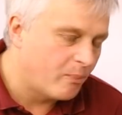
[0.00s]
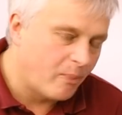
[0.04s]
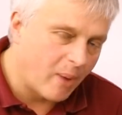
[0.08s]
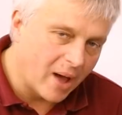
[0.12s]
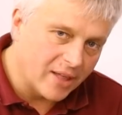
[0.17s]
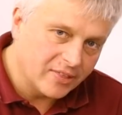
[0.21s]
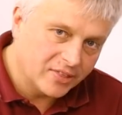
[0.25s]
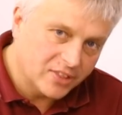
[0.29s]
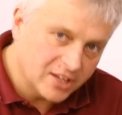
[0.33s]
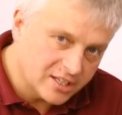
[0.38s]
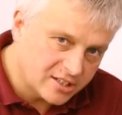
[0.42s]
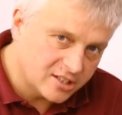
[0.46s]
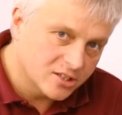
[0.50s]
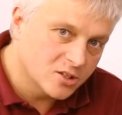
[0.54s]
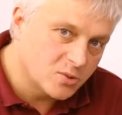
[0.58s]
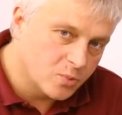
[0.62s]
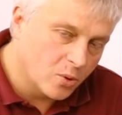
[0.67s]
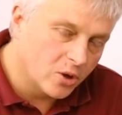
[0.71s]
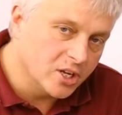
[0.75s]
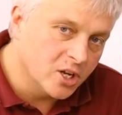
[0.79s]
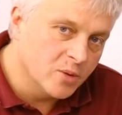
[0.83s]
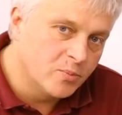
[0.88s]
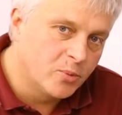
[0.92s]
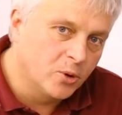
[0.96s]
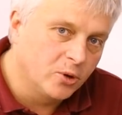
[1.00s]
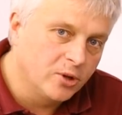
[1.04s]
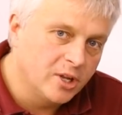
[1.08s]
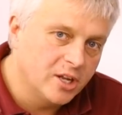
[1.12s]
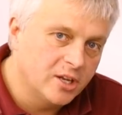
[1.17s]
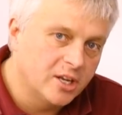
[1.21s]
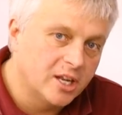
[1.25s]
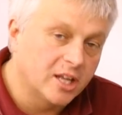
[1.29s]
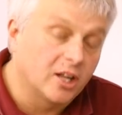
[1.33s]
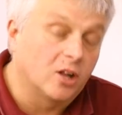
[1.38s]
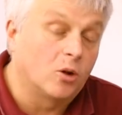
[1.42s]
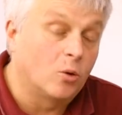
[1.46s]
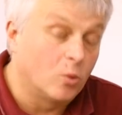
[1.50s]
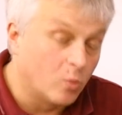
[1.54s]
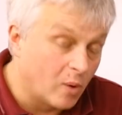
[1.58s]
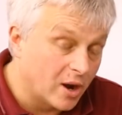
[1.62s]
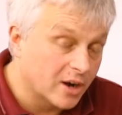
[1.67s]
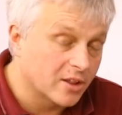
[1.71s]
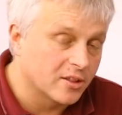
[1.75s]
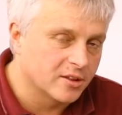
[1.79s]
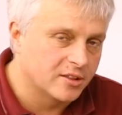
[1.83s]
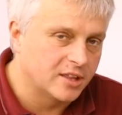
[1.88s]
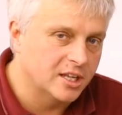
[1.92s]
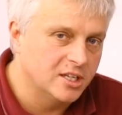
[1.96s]
But this is what your bullion dealer, or
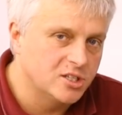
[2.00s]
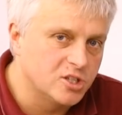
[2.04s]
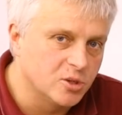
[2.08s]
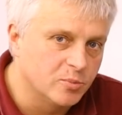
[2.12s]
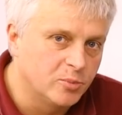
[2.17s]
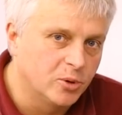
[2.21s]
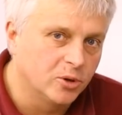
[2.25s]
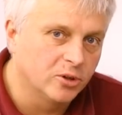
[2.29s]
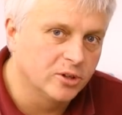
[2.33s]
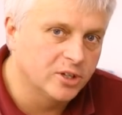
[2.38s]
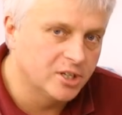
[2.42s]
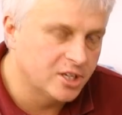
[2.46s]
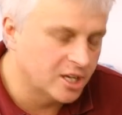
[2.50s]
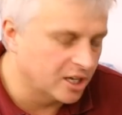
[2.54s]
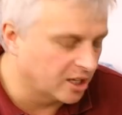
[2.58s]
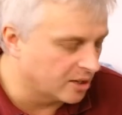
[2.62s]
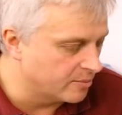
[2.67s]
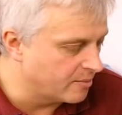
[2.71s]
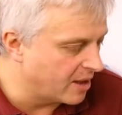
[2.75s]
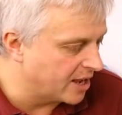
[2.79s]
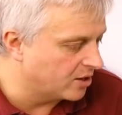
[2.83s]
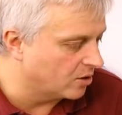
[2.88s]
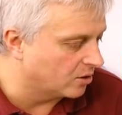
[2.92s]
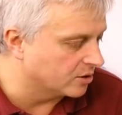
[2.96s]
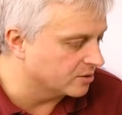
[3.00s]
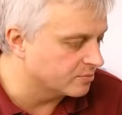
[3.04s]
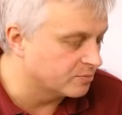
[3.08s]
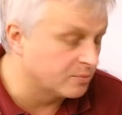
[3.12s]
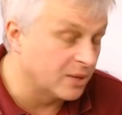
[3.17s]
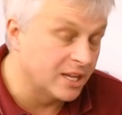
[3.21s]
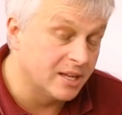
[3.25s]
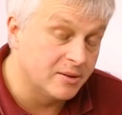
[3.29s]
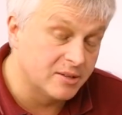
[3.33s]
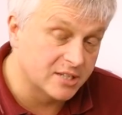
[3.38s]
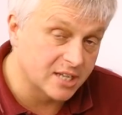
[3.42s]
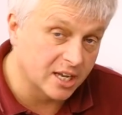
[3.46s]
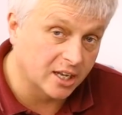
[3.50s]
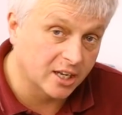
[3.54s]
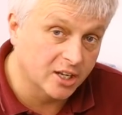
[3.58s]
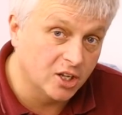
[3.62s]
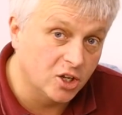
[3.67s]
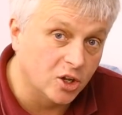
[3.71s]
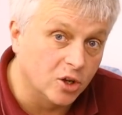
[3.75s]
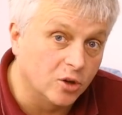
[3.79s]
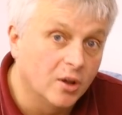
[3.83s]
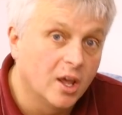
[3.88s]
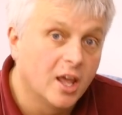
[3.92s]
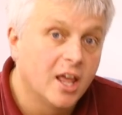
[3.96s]
one of the things your bullion dealer may not be
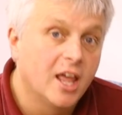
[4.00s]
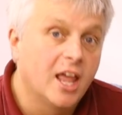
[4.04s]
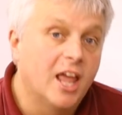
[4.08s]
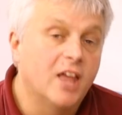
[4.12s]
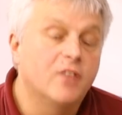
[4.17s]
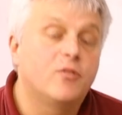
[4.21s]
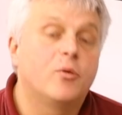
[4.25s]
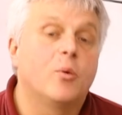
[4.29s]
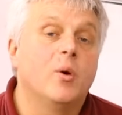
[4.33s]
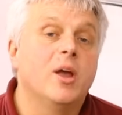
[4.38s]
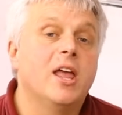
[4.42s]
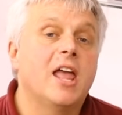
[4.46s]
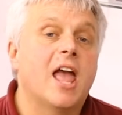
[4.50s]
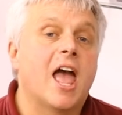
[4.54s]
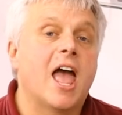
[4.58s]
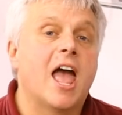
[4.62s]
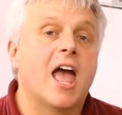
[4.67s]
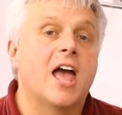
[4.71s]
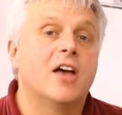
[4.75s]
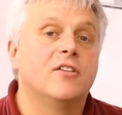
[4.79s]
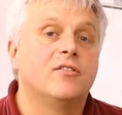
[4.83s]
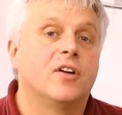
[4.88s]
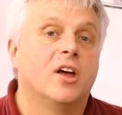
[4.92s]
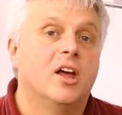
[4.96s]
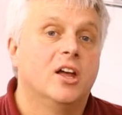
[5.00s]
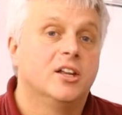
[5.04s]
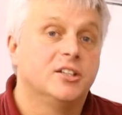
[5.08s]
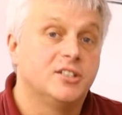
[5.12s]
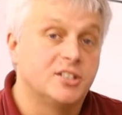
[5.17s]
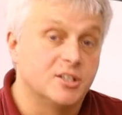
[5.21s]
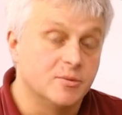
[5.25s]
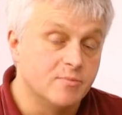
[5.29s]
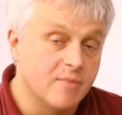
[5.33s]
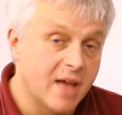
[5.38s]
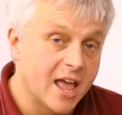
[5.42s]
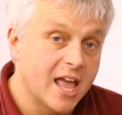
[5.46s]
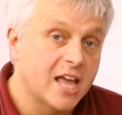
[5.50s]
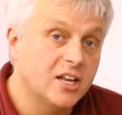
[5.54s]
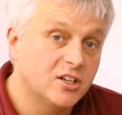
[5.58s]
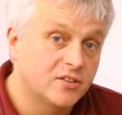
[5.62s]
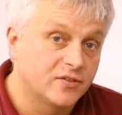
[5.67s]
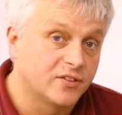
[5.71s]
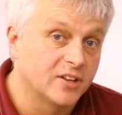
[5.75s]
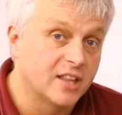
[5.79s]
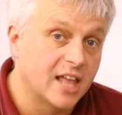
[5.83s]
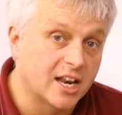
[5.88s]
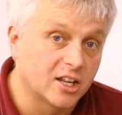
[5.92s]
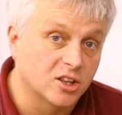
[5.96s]
telling you. If we have demand
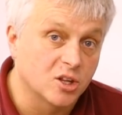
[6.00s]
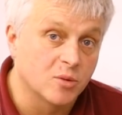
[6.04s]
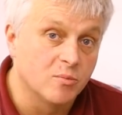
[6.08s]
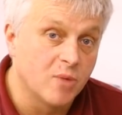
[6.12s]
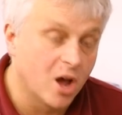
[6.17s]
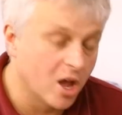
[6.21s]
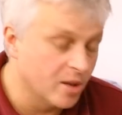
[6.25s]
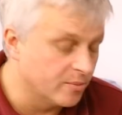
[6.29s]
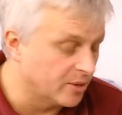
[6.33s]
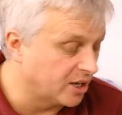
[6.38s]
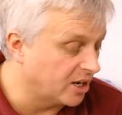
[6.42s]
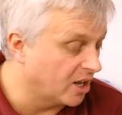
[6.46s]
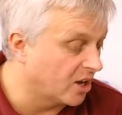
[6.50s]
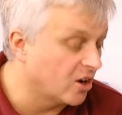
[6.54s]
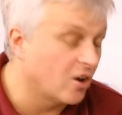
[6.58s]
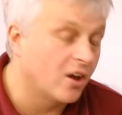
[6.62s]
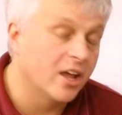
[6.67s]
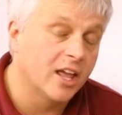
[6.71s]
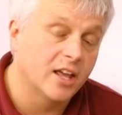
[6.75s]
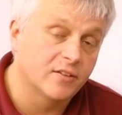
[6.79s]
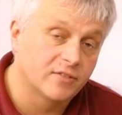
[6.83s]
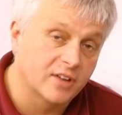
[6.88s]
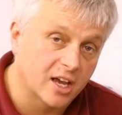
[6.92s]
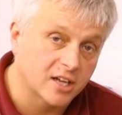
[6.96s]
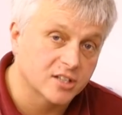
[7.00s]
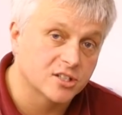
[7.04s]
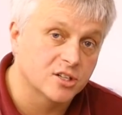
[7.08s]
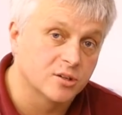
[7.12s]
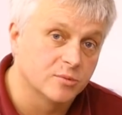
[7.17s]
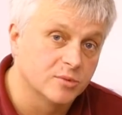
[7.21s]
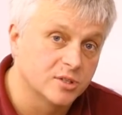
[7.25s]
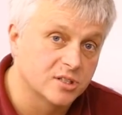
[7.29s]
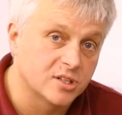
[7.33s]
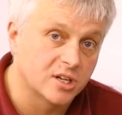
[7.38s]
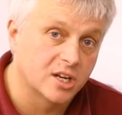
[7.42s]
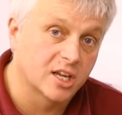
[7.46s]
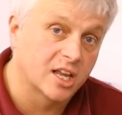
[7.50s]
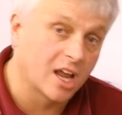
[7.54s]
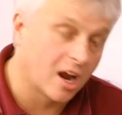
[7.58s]
for that at the moment, and I have customers that